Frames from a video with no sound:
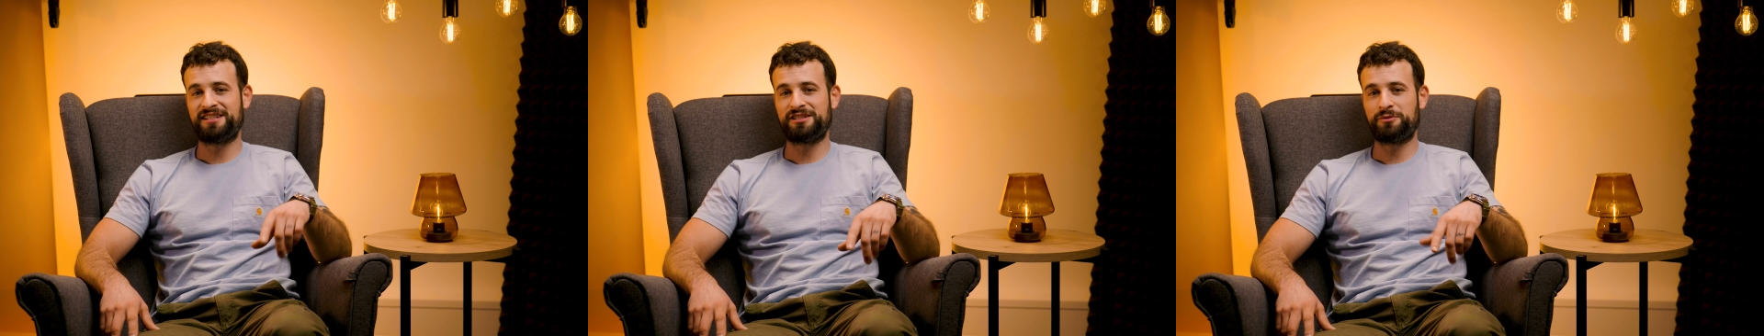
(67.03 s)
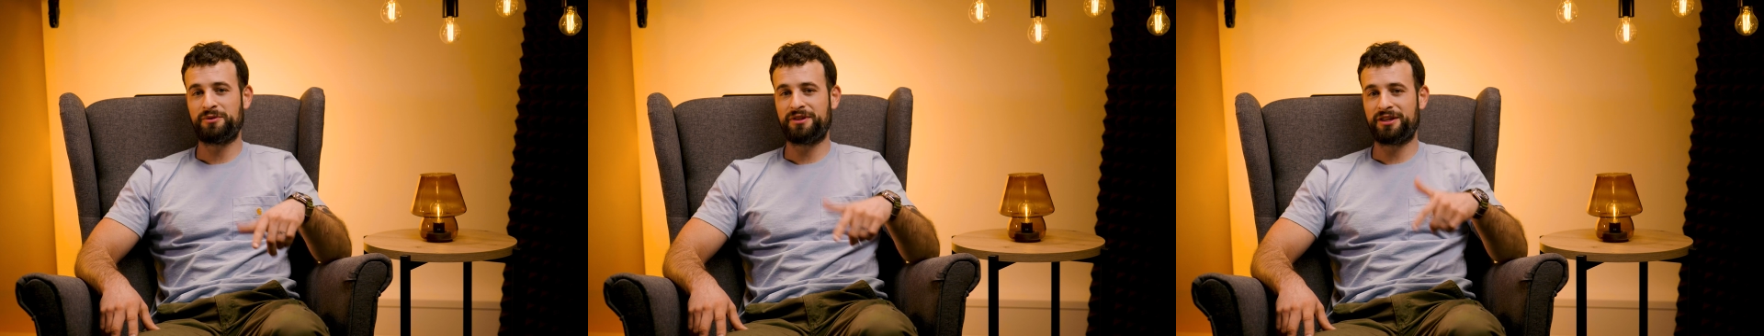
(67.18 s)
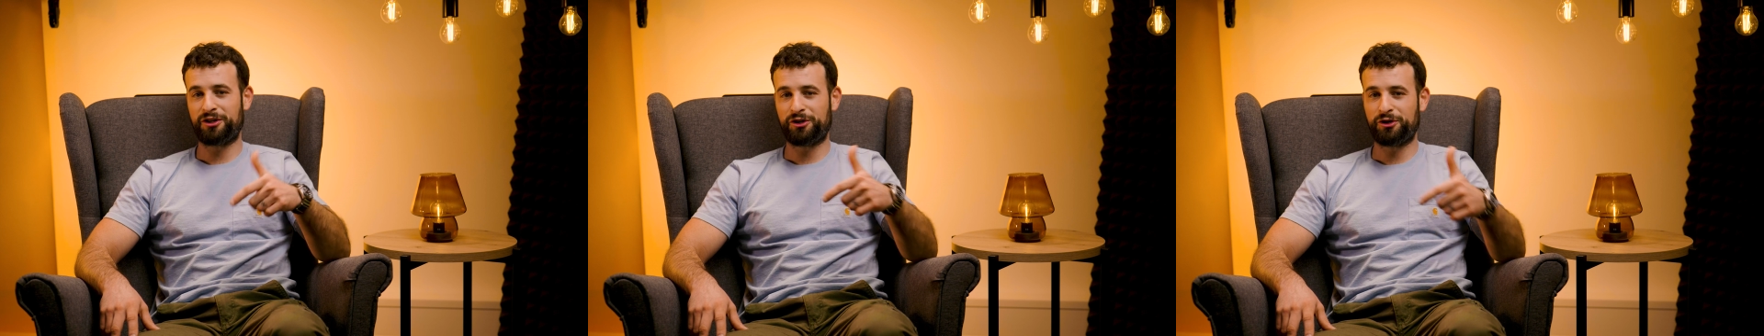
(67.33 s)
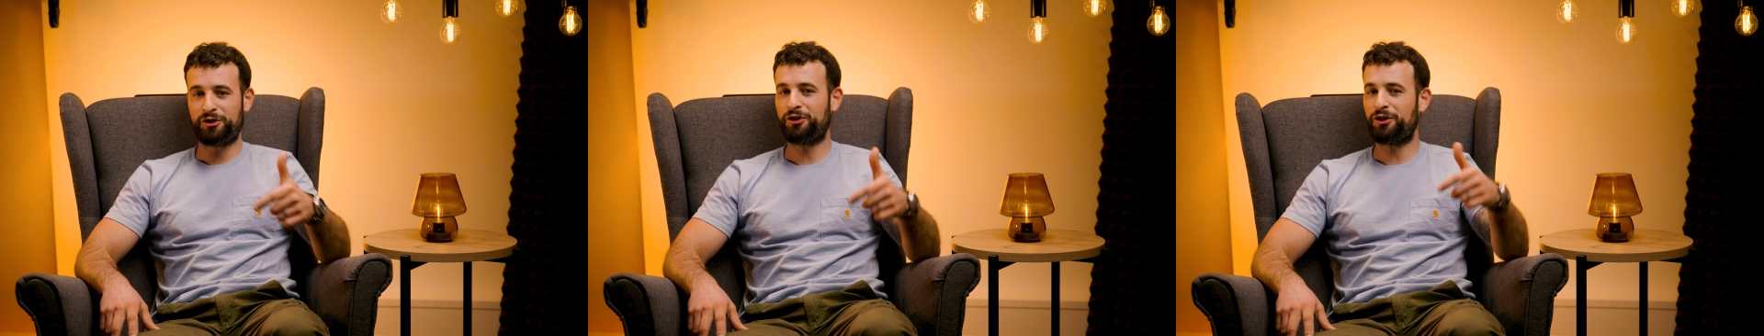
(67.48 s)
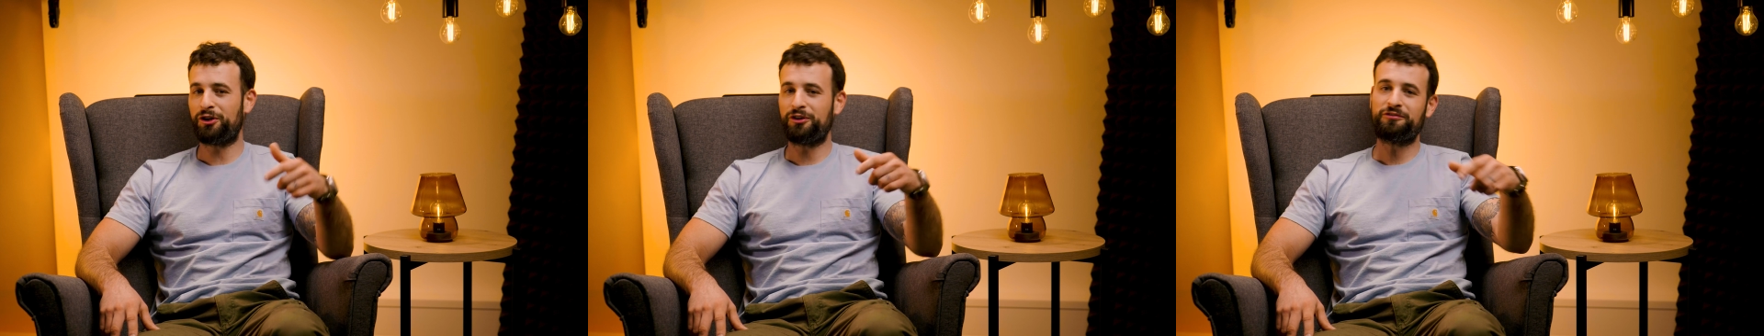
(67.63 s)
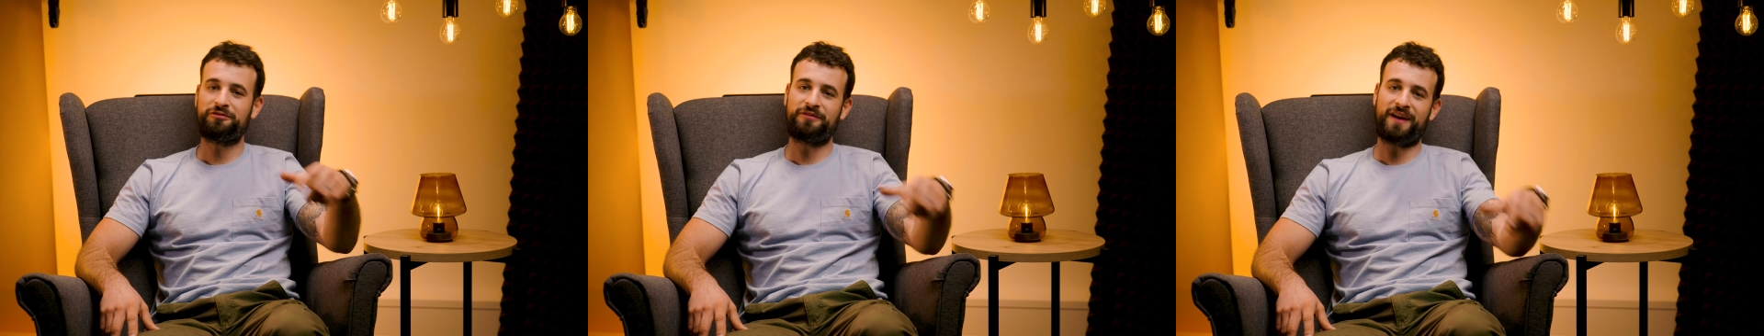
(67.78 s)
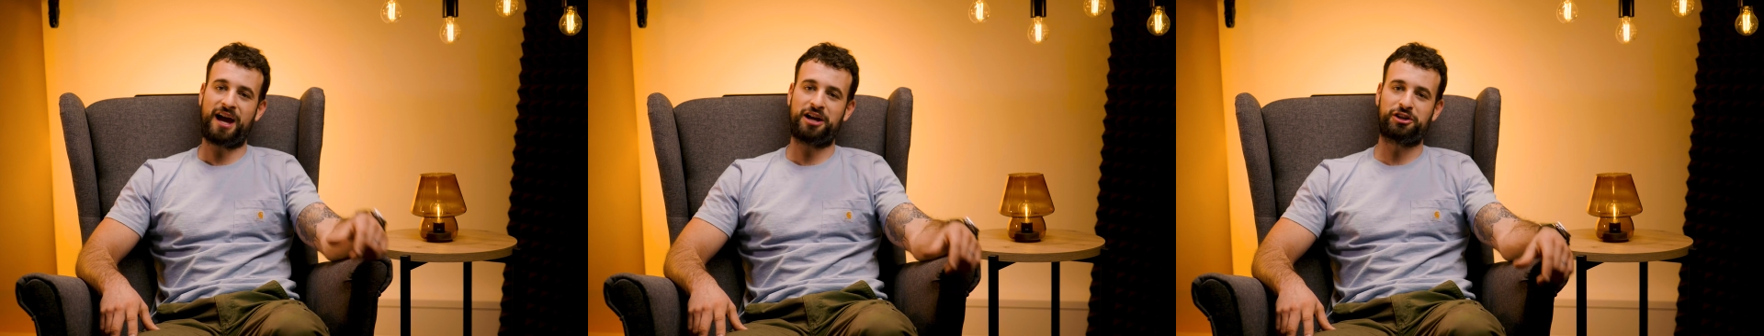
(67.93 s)
is with a good
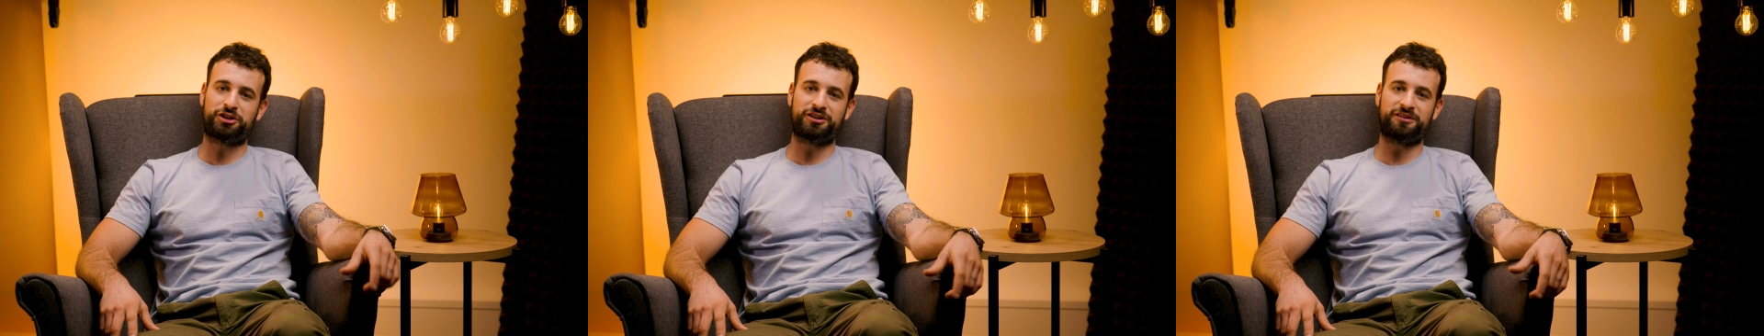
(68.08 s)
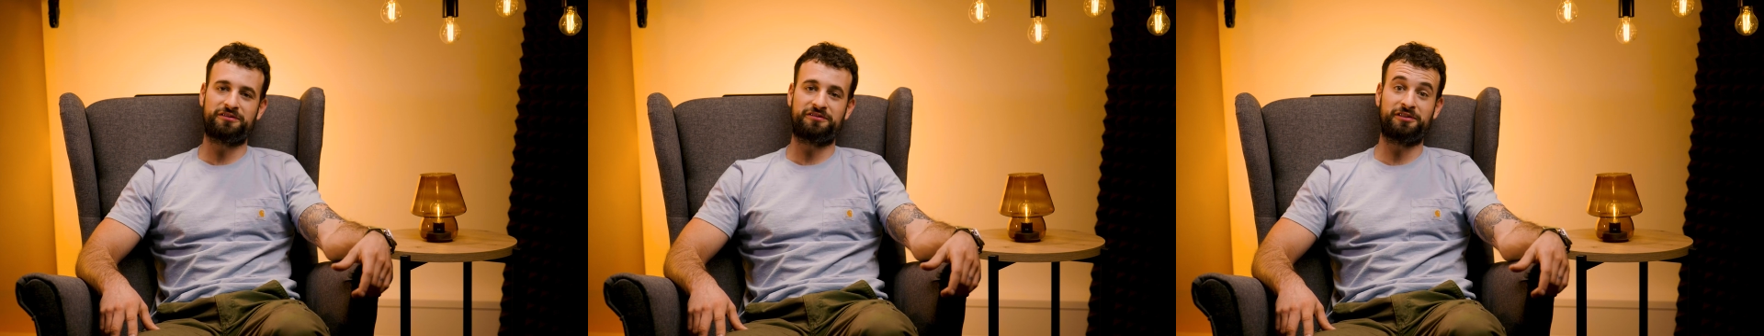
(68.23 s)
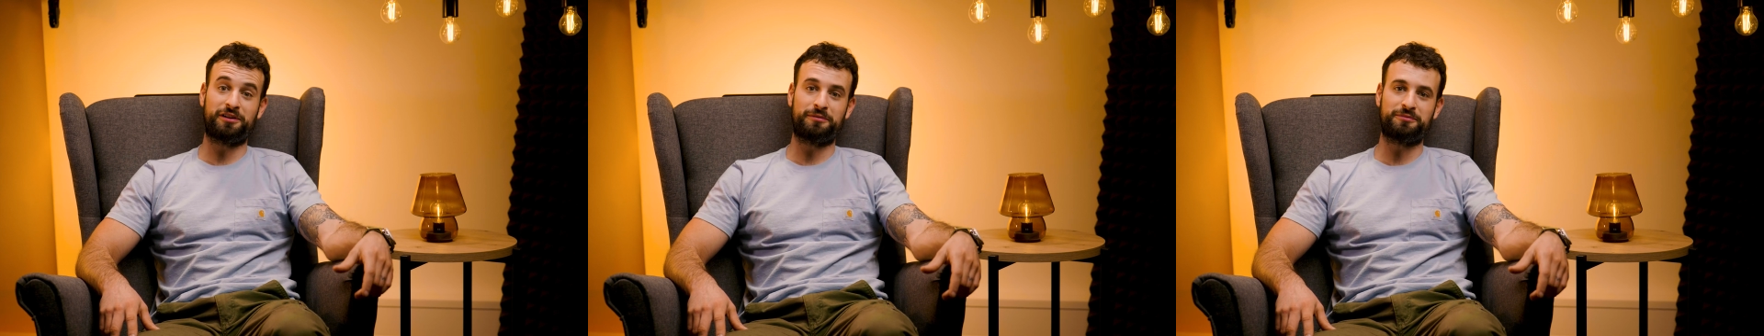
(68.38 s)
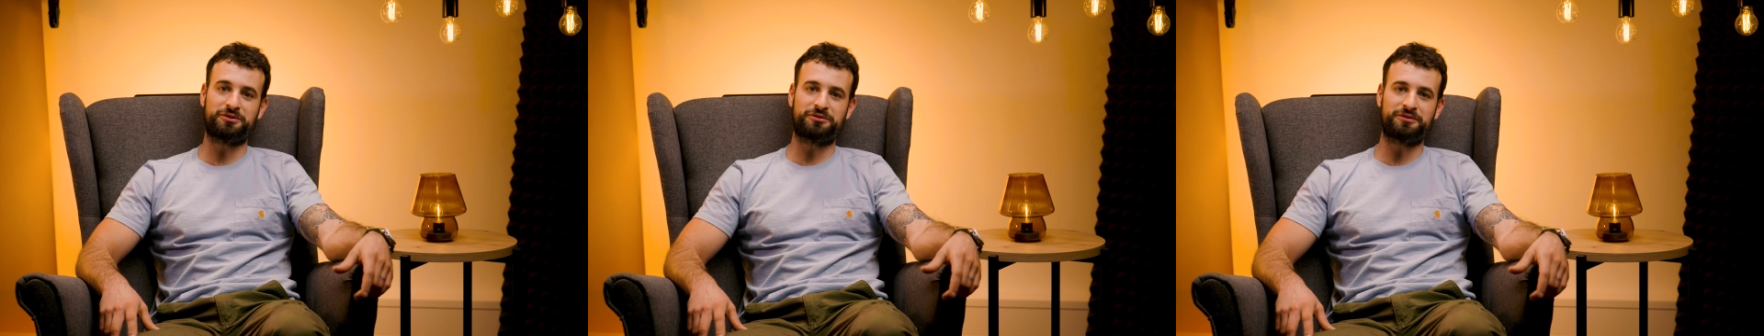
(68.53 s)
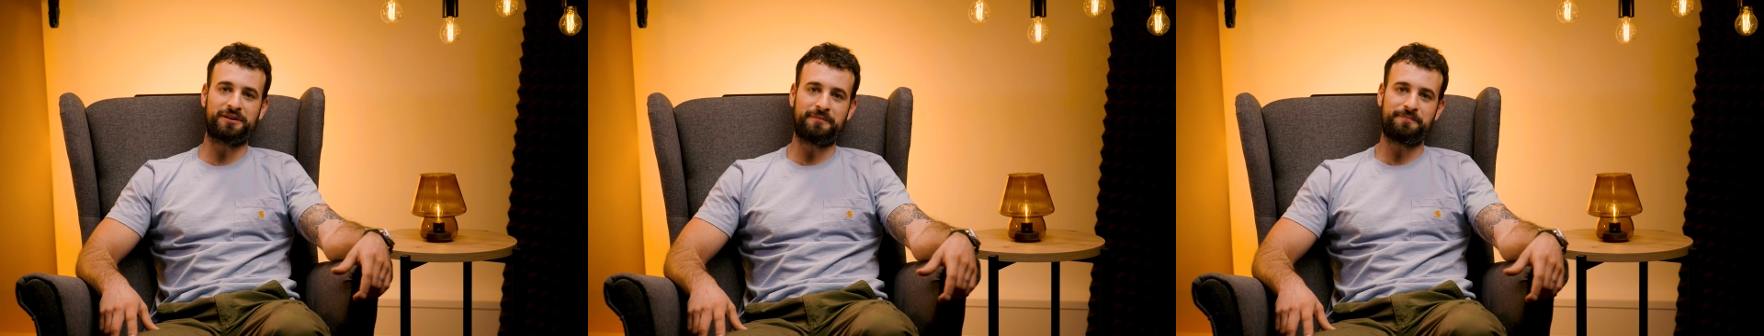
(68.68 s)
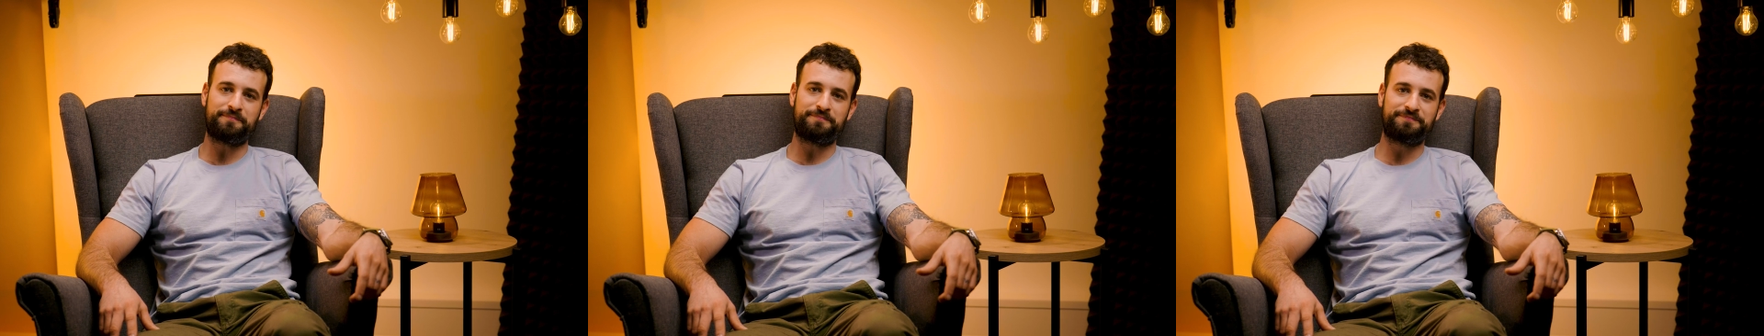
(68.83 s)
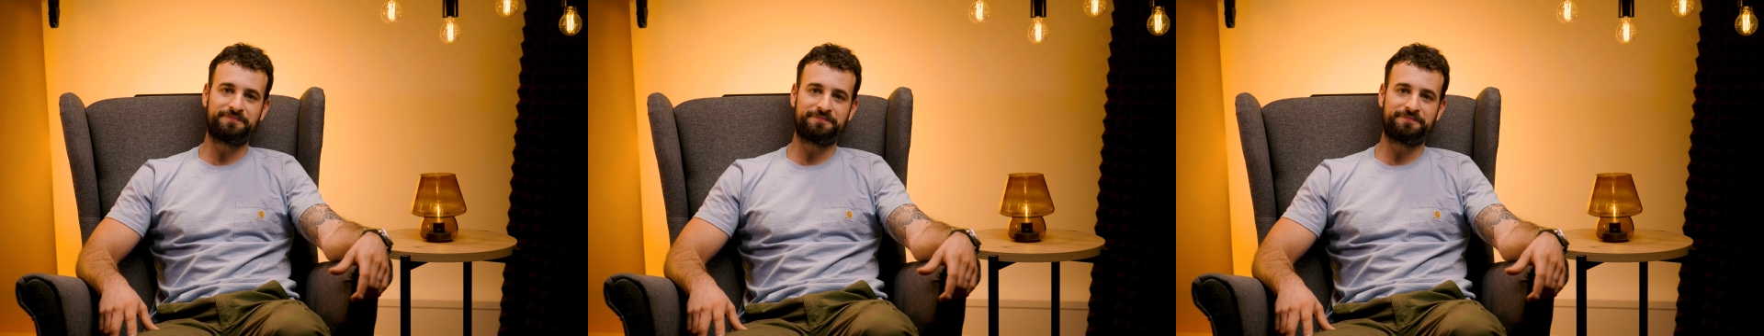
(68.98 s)
old fashioned film strip.